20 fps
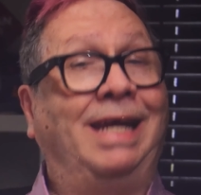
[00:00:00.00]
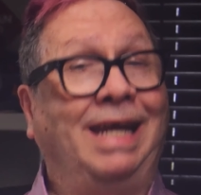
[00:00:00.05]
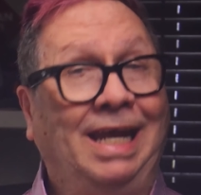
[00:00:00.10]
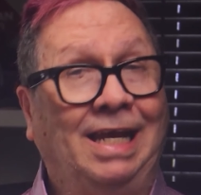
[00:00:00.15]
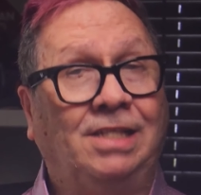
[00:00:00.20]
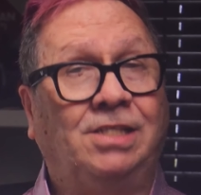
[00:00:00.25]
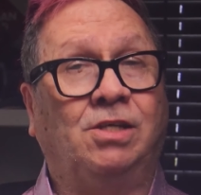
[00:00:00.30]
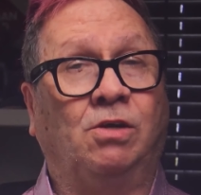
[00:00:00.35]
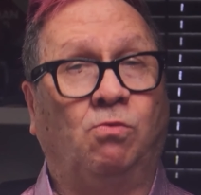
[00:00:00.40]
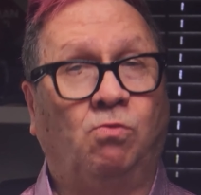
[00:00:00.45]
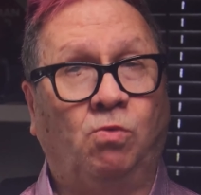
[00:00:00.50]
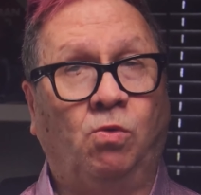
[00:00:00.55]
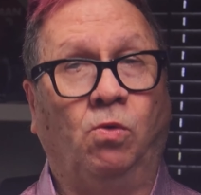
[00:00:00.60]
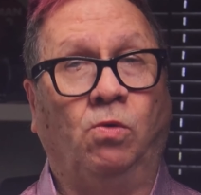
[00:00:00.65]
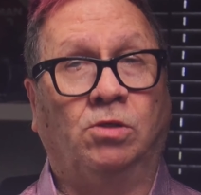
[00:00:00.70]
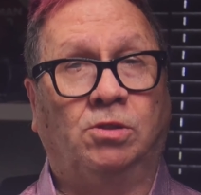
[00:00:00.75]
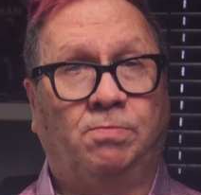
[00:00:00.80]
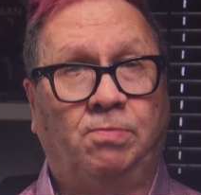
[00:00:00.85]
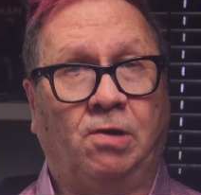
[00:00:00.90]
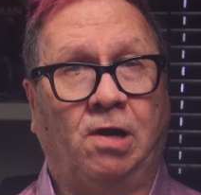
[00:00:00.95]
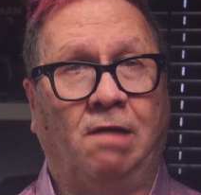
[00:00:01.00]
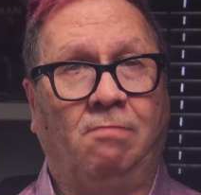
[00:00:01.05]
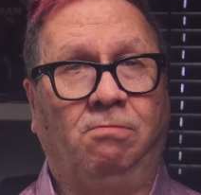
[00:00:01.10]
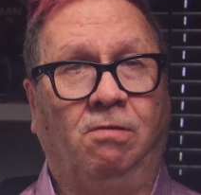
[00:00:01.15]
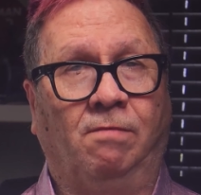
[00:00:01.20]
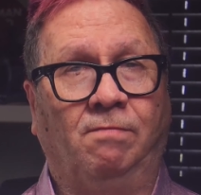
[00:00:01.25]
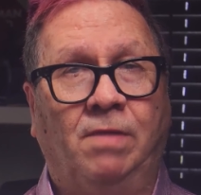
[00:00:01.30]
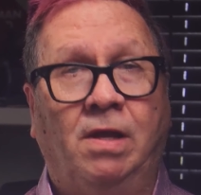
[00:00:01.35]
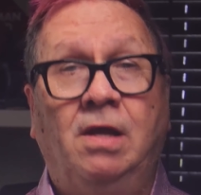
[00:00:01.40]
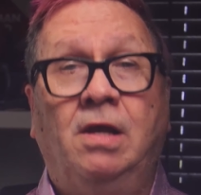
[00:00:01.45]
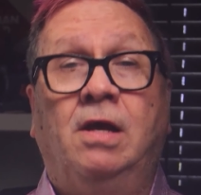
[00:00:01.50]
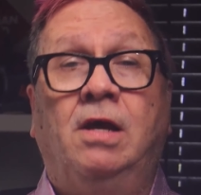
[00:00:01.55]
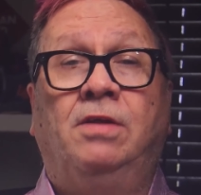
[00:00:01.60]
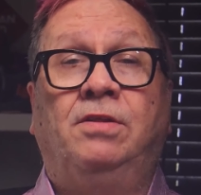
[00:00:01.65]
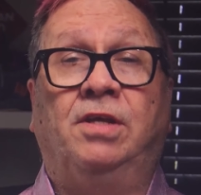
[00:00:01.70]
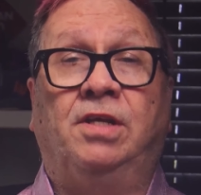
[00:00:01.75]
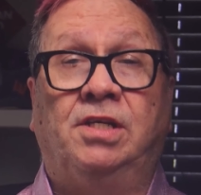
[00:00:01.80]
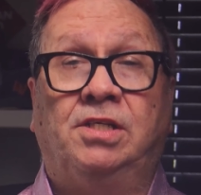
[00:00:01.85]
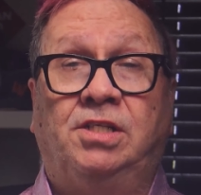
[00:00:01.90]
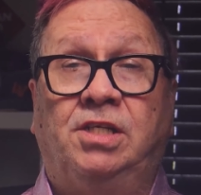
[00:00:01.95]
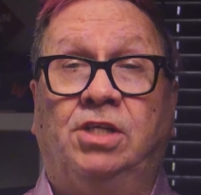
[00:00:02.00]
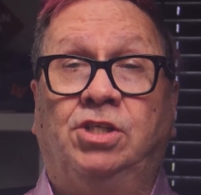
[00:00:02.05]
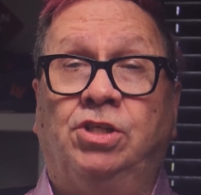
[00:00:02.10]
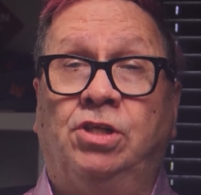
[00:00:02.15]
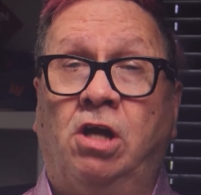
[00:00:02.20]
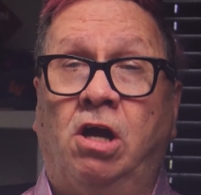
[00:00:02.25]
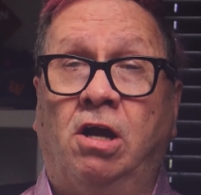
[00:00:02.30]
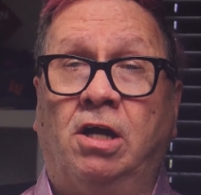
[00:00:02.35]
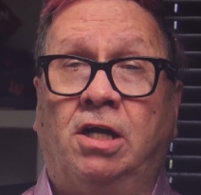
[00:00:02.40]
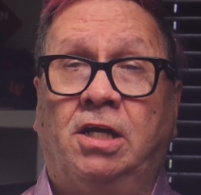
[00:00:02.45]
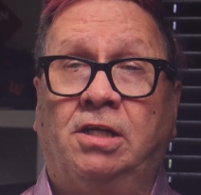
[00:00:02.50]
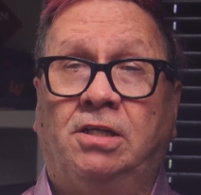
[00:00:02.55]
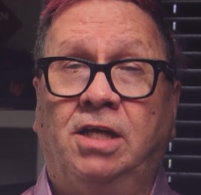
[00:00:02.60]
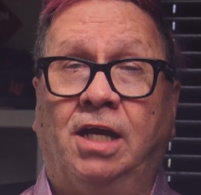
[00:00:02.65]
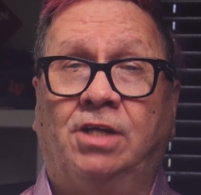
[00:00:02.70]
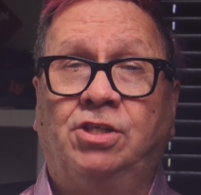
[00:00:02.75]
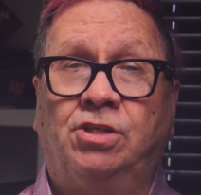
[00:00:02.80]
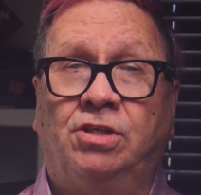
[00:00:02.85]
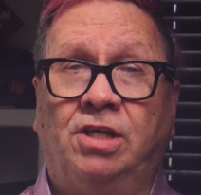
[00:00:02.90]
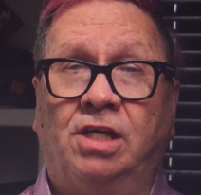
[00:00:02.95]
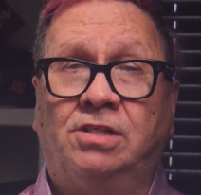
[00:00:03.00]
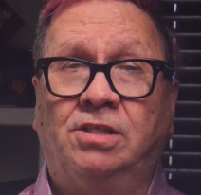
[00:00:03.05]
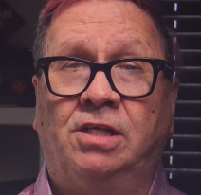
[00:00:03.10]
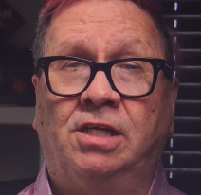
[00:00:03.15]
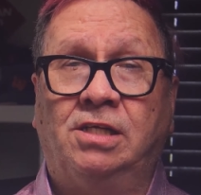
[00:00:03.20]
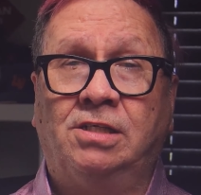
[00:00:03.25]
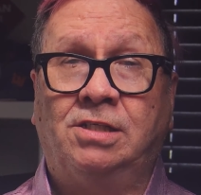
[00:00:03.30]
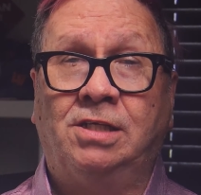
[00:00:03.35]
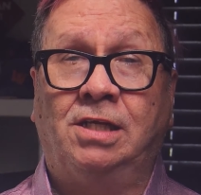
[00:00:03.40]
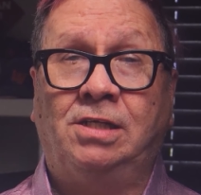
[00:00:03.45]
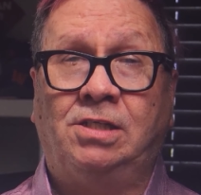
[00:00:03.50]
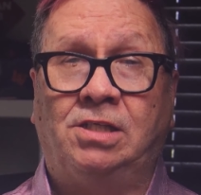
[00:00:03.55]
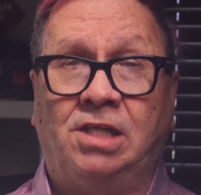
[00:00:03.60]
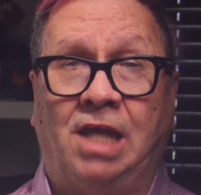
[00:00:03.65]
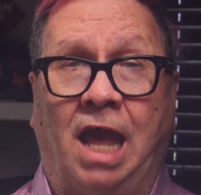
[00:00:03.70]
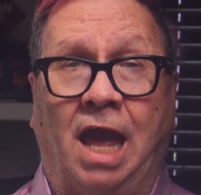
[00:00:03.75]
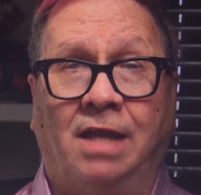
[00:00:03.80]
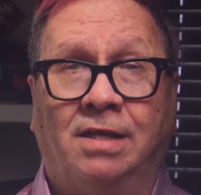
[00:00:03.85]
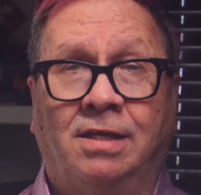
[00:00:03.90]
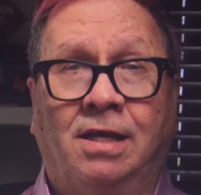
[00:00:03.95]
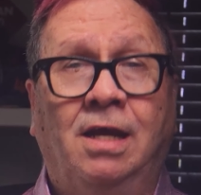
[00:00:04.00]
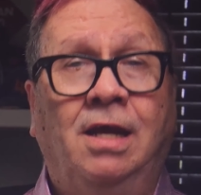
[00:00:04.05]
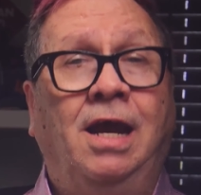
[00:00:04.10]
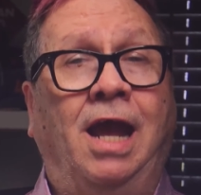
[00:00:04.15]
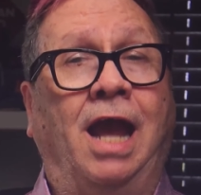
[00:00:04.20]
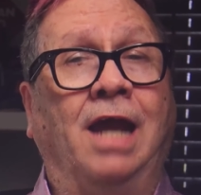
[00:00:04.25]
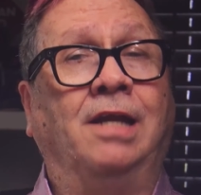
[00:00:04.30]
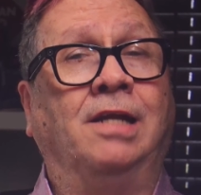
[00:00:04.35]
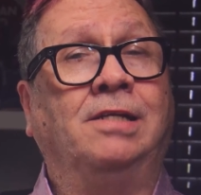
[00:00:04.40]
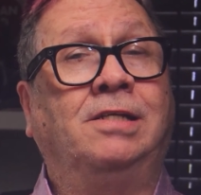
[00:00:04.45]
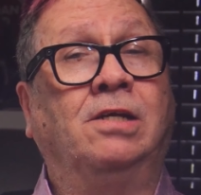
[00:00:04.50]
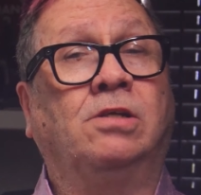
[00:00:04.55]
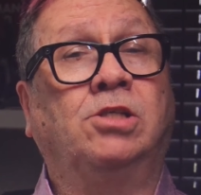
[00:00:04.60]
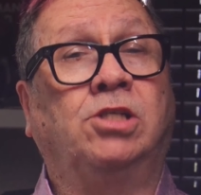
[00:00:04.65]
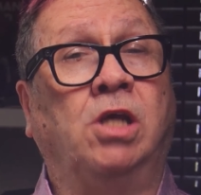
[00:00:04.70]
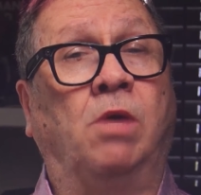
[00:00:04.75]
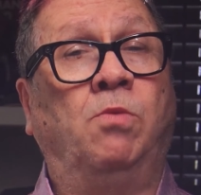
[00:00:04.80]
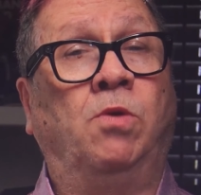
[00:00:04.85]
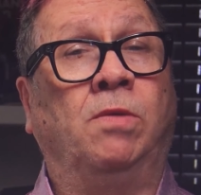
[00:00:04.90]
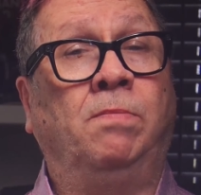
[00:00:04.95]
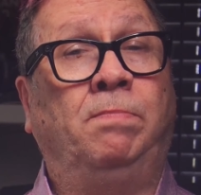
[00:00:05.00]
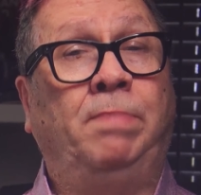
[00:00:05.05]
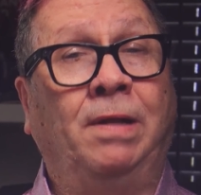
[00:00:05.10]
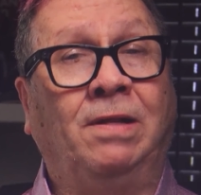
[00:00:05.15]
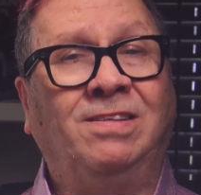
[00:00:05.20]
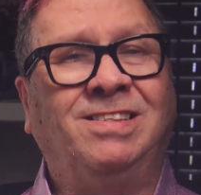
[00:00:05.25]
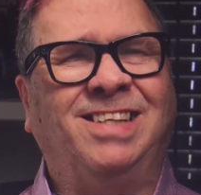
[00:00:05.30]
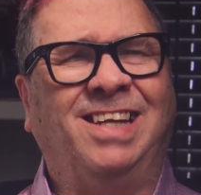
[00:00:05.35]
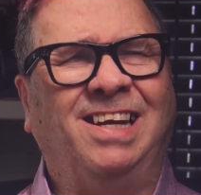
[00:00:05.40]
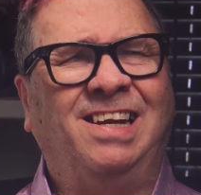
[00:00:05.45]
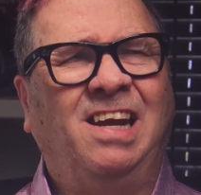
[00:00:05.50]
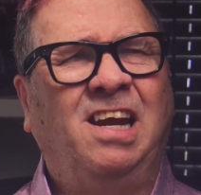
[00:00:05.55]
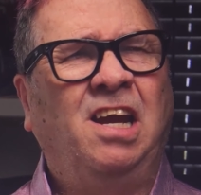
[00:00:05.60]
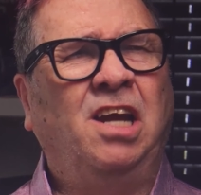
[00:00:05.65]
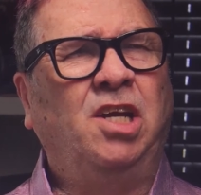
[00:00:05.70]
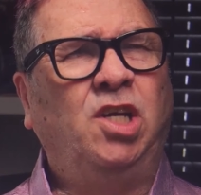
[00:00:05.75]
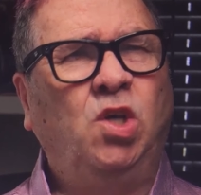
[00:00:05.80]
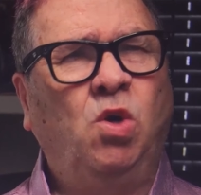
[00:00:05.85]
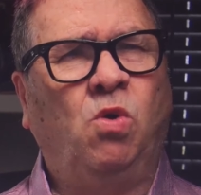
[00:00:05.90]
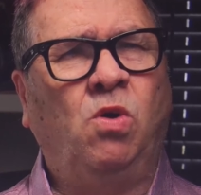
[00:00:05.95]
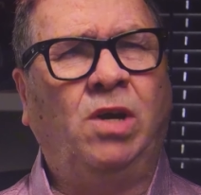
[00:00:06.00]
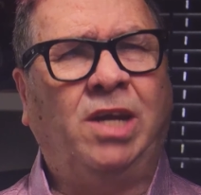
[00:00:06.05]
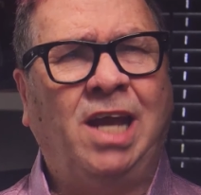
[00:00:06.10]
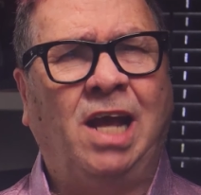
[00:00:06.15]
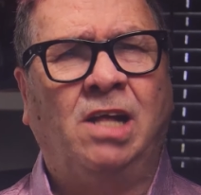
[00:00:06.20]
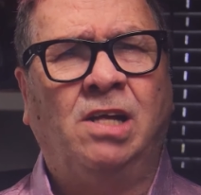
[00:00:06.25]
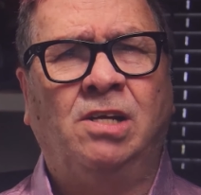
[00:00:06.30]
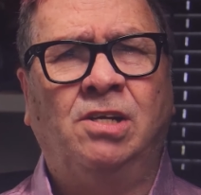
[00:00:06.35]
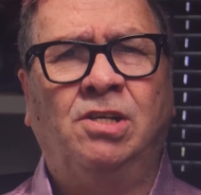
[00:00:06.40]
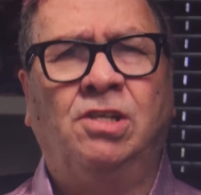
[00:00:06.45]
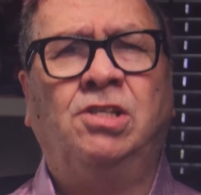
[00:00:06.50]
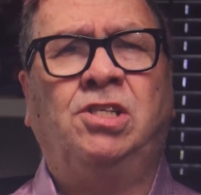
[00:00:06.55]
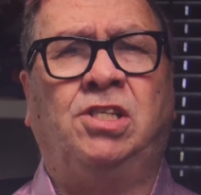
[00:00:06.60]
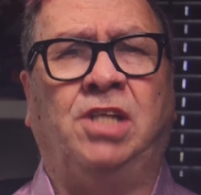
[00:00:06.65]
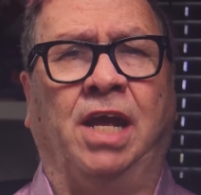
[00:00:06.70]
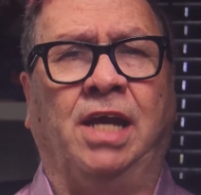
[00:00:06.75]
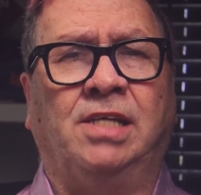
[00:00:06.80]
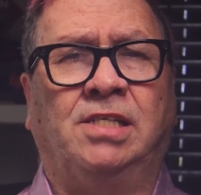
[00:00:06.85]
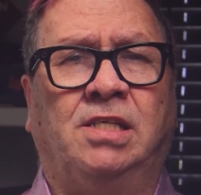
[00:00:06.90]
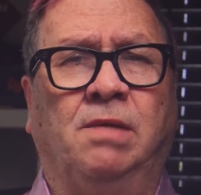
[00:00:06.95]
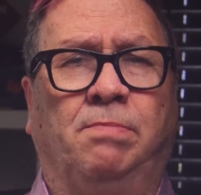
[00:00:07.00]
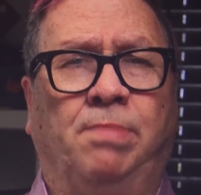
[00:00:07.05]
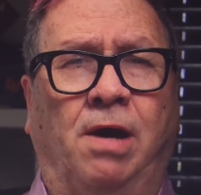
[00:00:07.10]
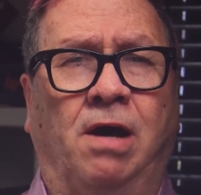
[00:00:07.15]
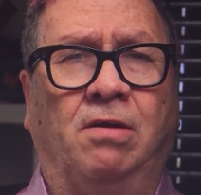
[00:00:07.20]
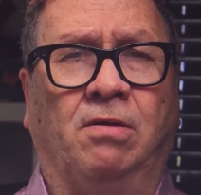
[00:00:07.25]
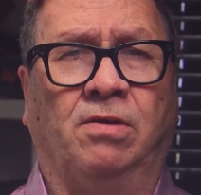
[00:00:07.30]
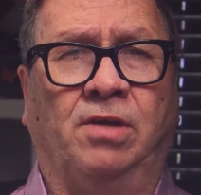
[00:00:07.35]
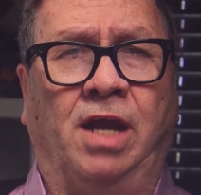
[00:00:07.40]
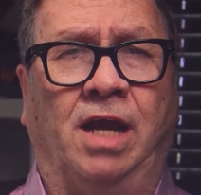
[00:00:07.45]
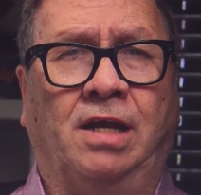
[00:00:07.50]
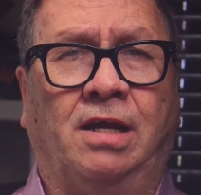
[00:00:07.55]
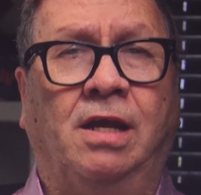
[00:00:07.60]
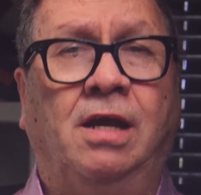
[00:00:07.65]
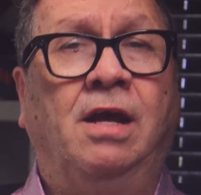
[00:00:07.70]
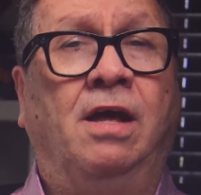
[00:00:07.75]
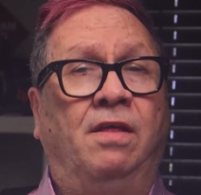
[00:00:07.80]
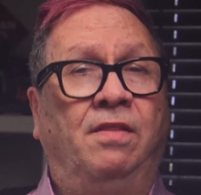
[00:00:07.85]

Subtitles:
It's a rules problem. The decision architecture doesn't exist yet, and until someone builds it, your calendar stays the bottleneck.